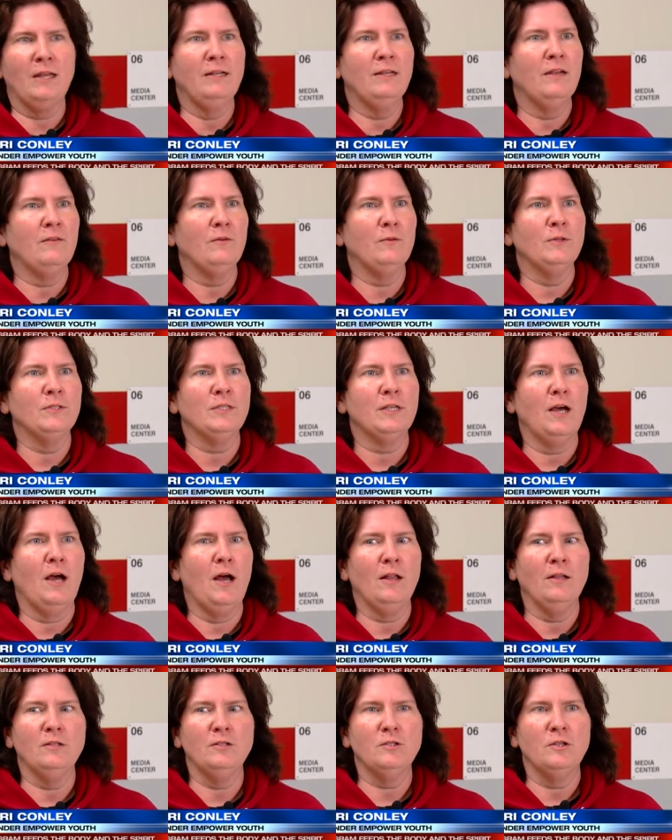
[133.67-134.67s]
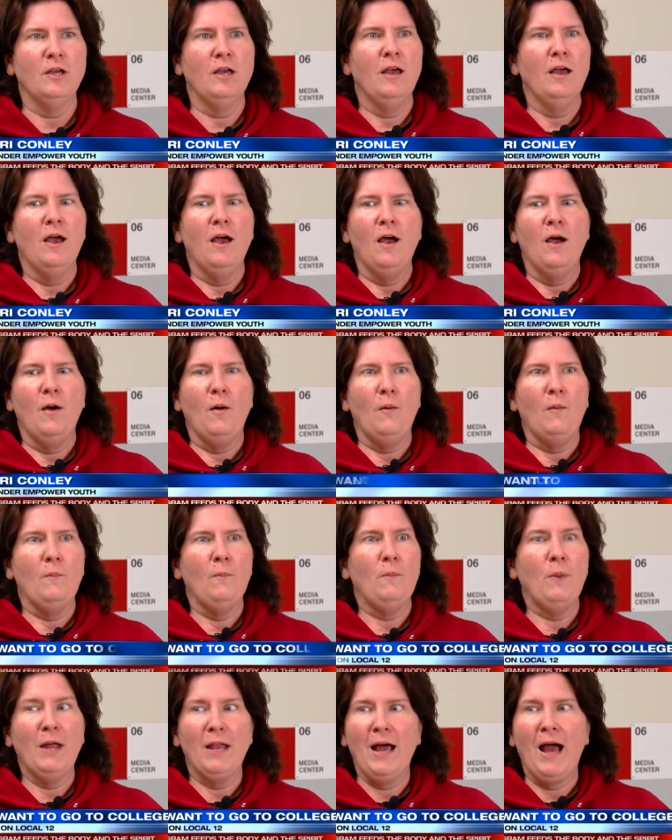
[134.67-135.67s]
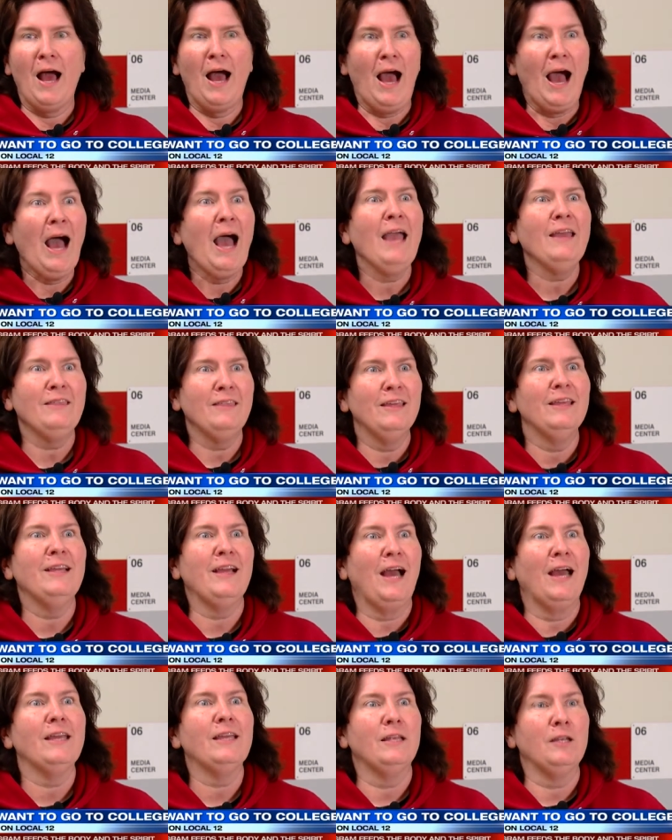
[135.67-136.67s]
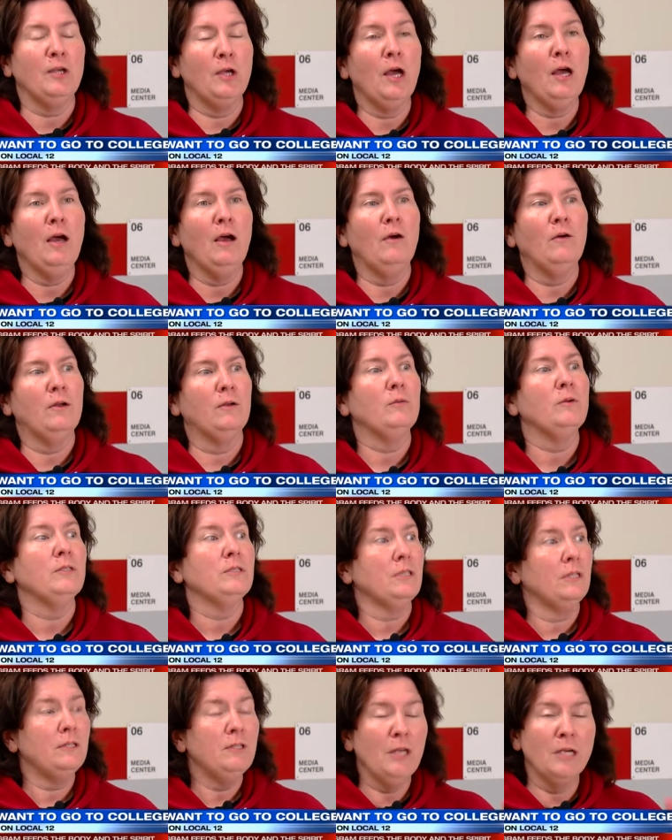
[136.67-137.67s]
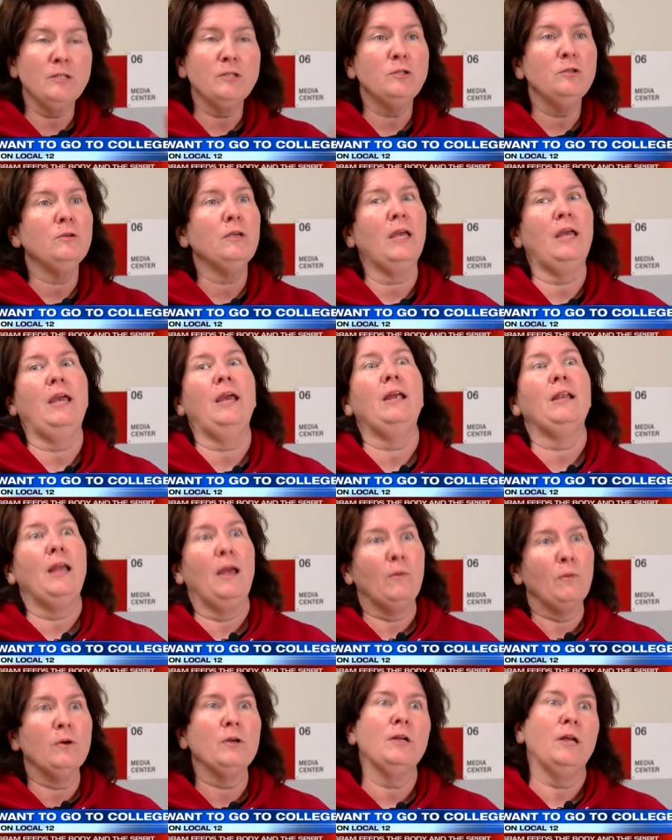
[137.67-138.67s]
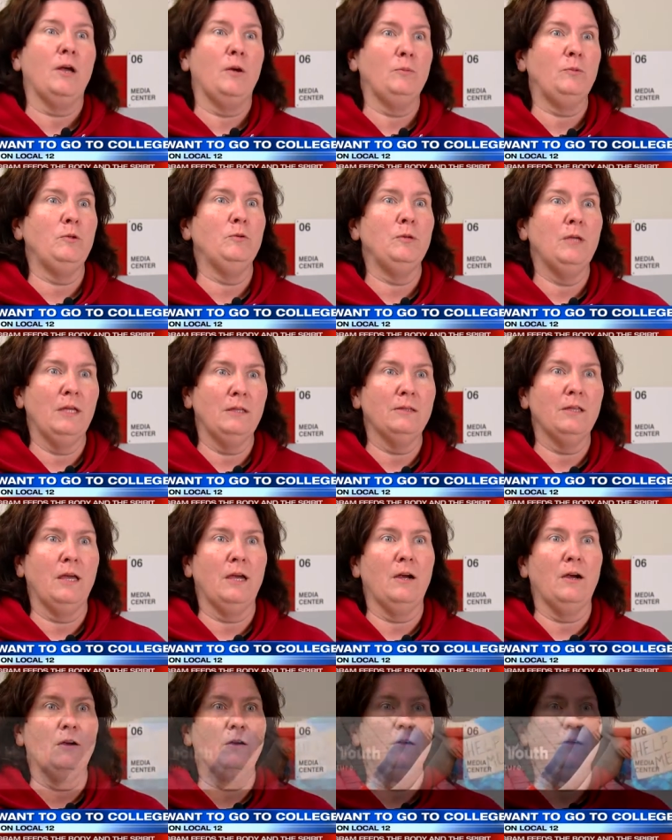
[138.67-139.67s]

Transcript: never went to college, but I think I can go. And we said, yes, you can, and we're going to help you get there.